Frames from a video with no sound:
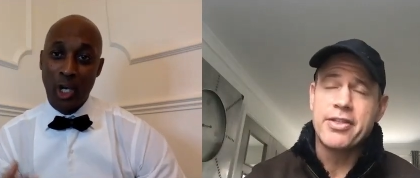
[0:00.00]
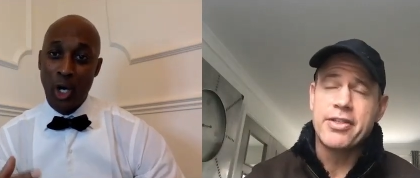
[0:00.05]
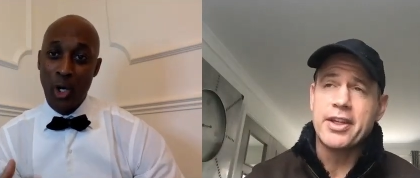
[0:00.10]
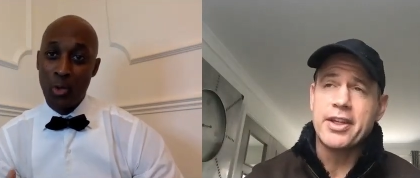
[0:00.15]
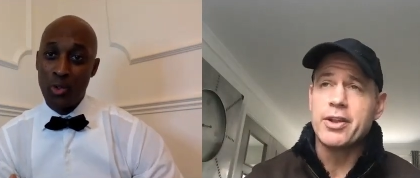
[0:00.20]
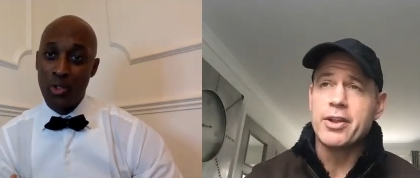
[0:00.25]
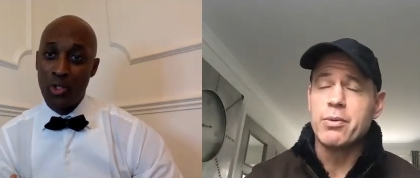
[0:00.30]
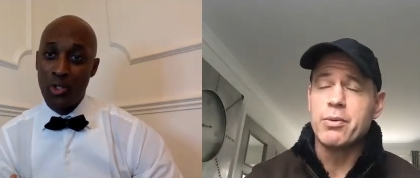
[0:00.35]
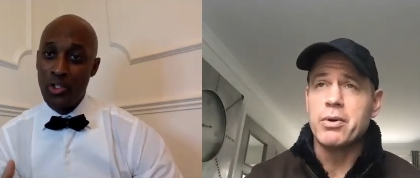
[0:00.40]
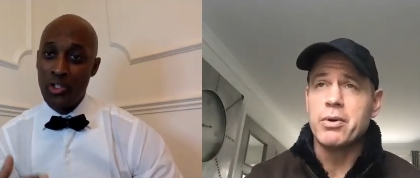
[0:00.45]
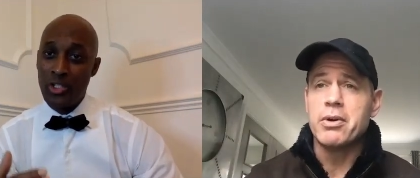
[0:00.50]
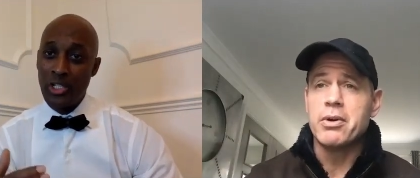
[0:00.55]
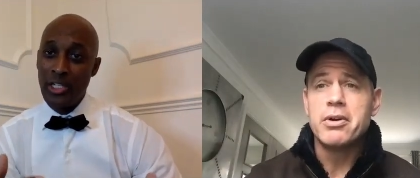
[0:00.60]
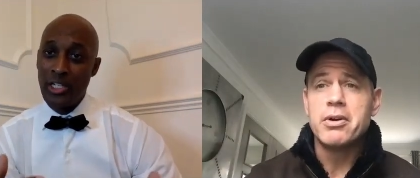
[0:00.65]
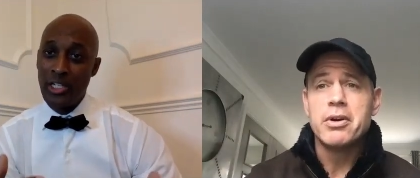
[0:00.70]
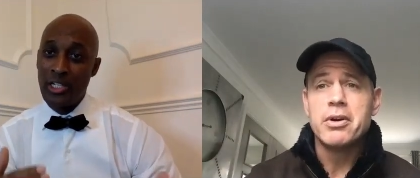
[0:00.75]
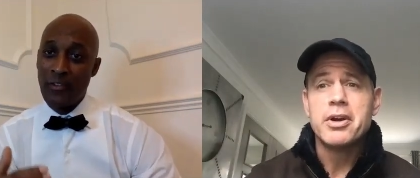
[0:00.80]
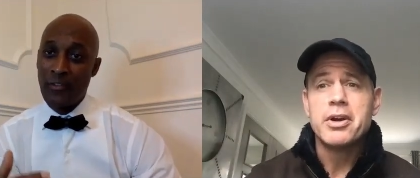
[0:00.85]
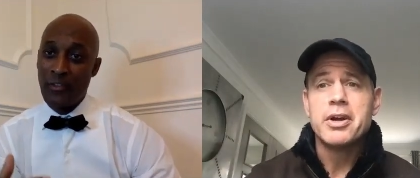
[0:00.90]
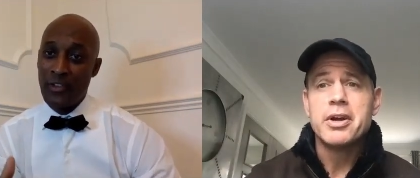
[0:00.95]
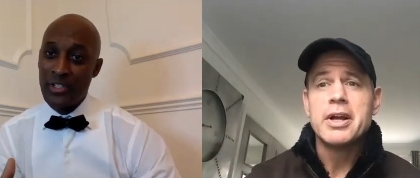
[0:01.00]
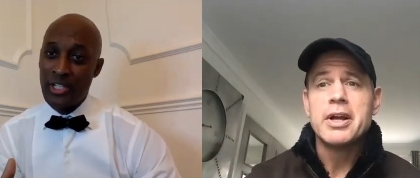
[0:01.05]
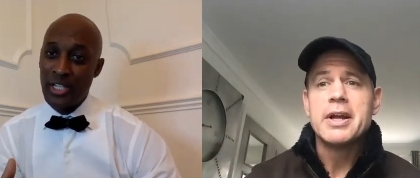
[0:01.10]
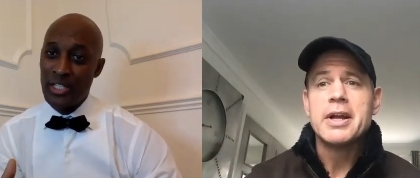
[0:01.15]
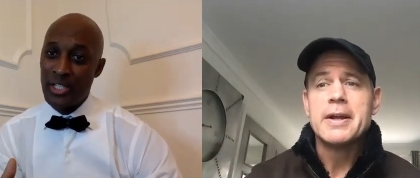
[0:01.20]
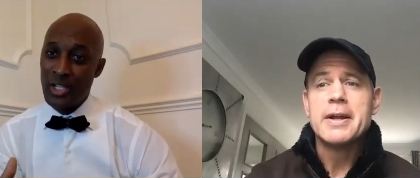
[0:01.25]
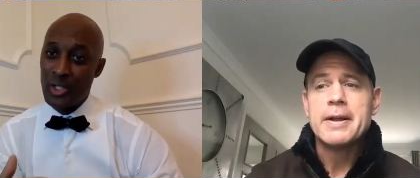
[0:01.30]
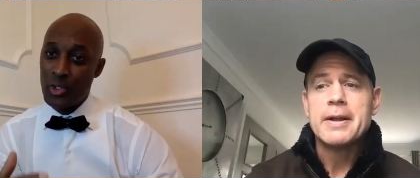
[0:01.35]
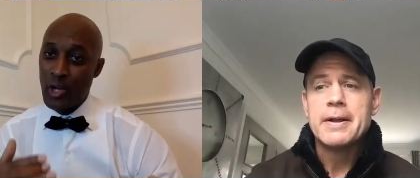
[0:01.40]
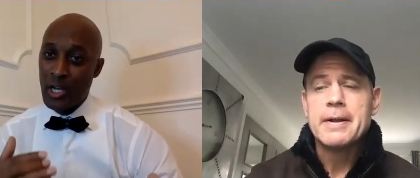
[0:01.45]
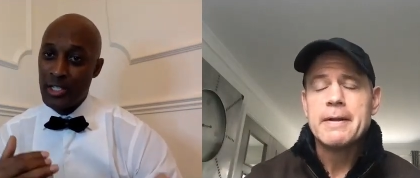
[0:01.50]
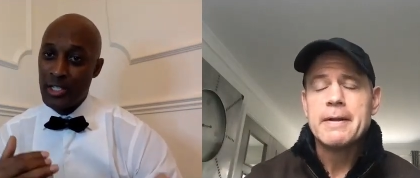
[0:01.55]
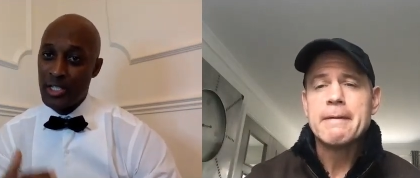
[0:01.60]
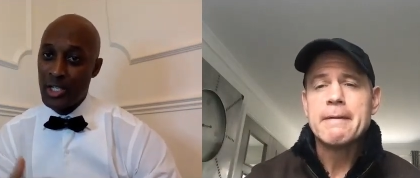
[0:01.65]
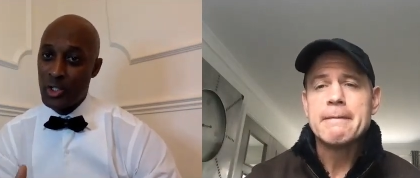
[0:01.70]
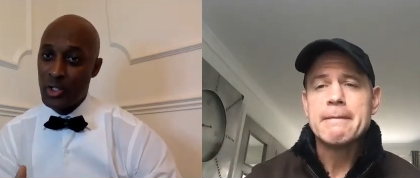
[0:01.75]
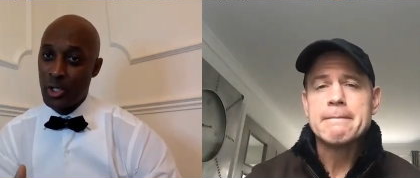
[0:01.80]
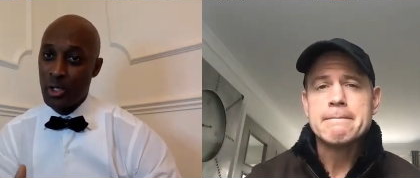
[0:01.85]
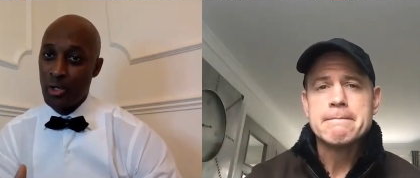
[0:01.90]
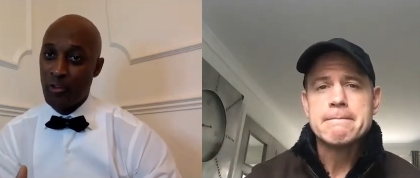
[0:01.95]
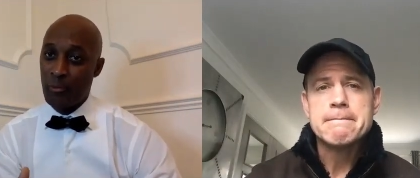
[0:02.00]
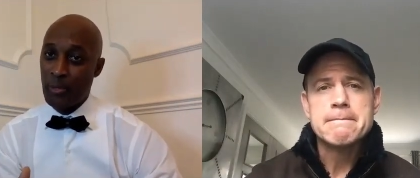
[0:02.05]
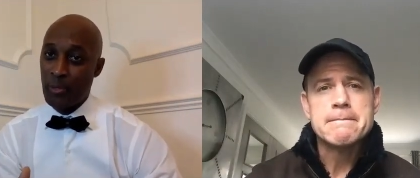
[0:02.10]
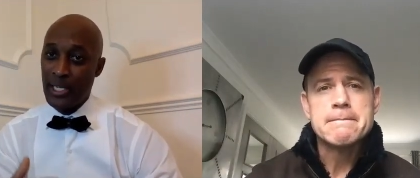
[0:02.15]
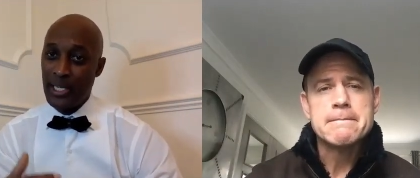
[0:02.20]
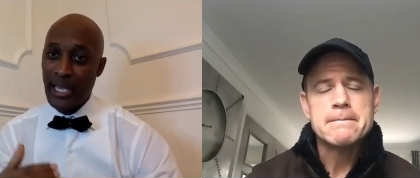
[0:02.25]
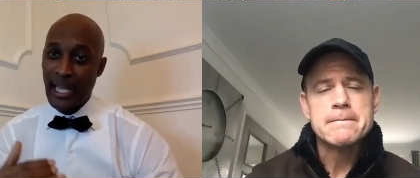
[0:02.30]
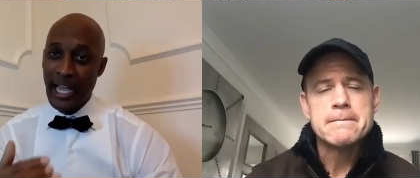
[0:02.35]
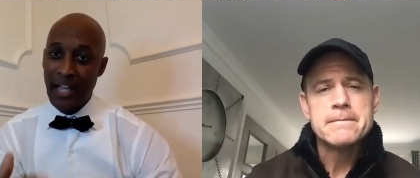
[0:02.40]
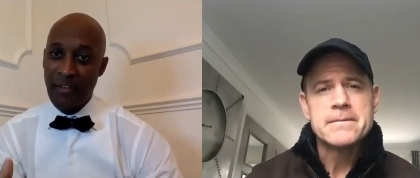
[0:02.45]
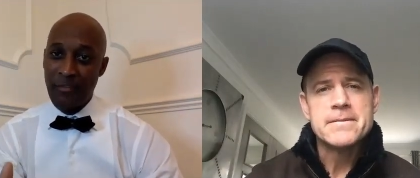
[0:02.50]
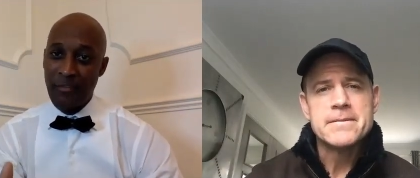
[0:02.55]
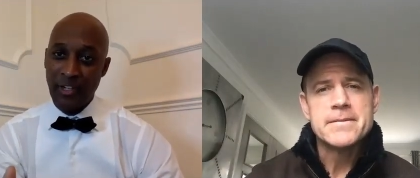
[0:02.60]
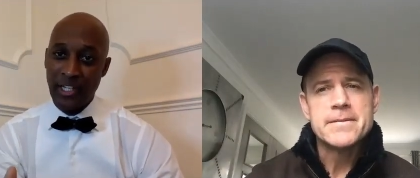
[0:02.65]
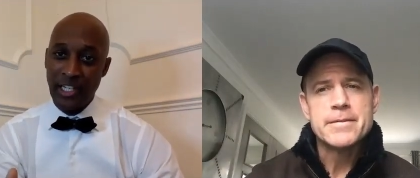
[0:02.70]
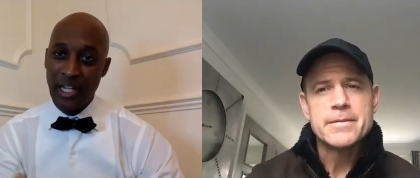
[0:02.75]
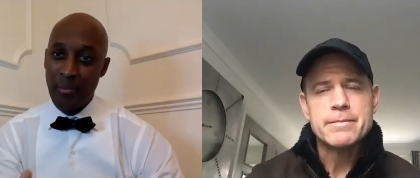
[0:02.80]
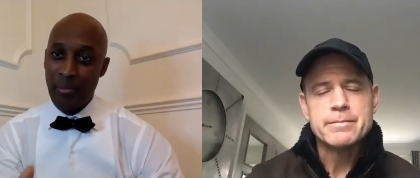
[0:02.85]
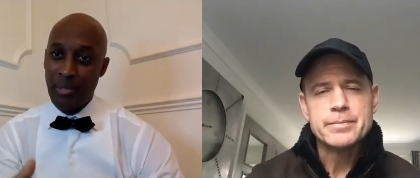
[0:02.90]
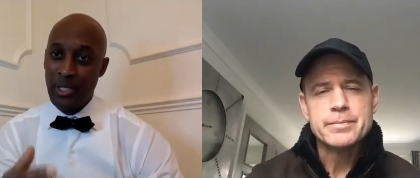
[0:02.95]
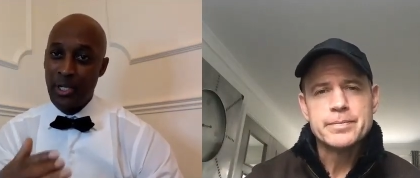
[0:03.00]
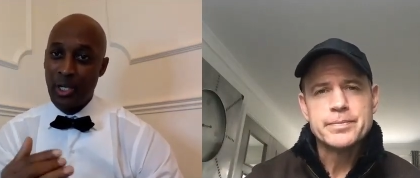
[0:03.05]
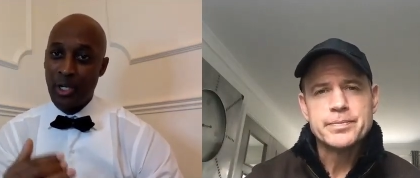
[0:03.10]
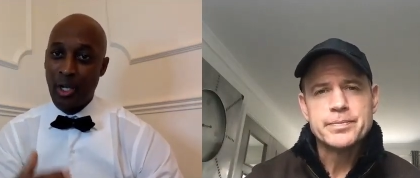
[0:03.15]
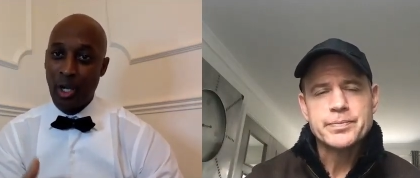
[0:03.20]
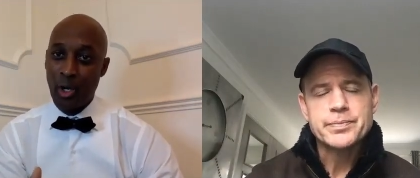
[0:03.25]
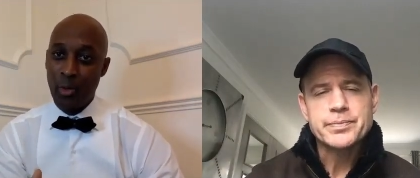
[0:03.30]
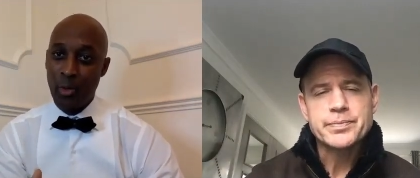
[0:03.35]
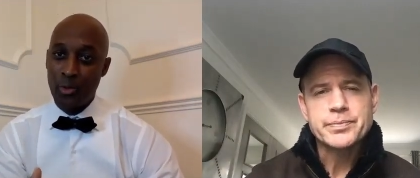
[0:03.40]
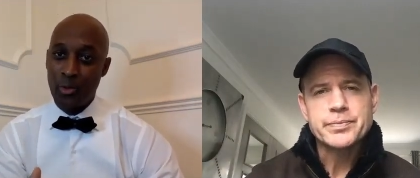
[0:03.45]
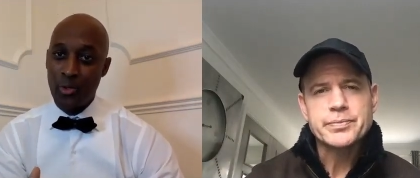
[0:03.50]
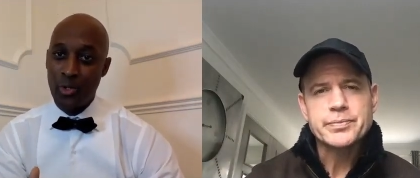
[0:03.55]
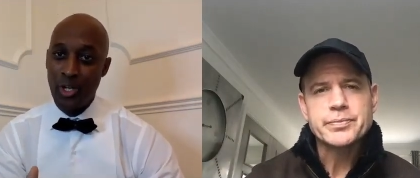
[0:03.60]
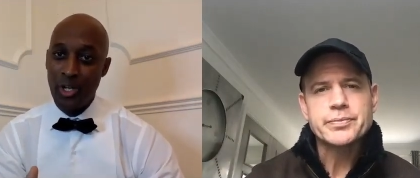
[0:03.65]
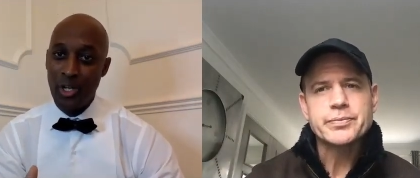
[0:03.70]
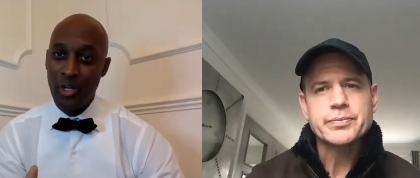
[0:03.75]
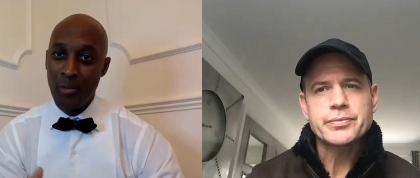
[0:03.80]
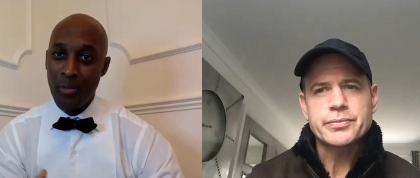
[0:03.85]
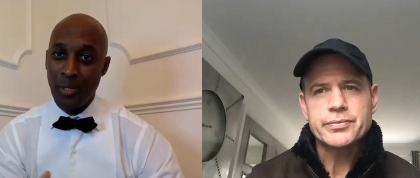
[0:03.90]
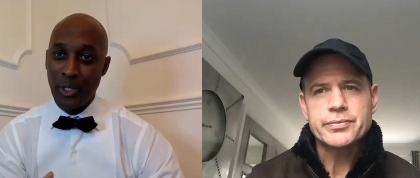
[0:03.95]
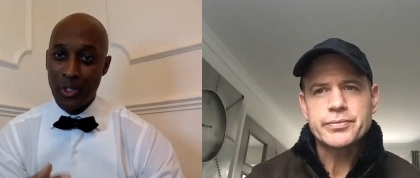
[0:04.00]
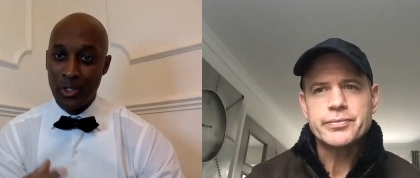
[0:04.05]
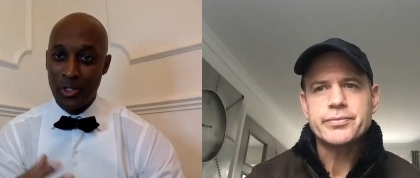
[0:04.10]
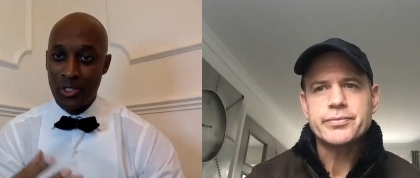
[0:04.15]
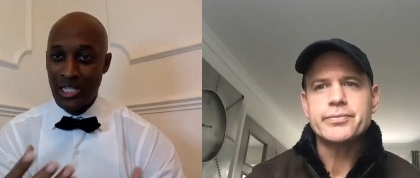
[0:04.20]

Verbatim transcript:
Speaker 1: As think, a coach, think, you see the difference is the transition of being an athlete and being a coach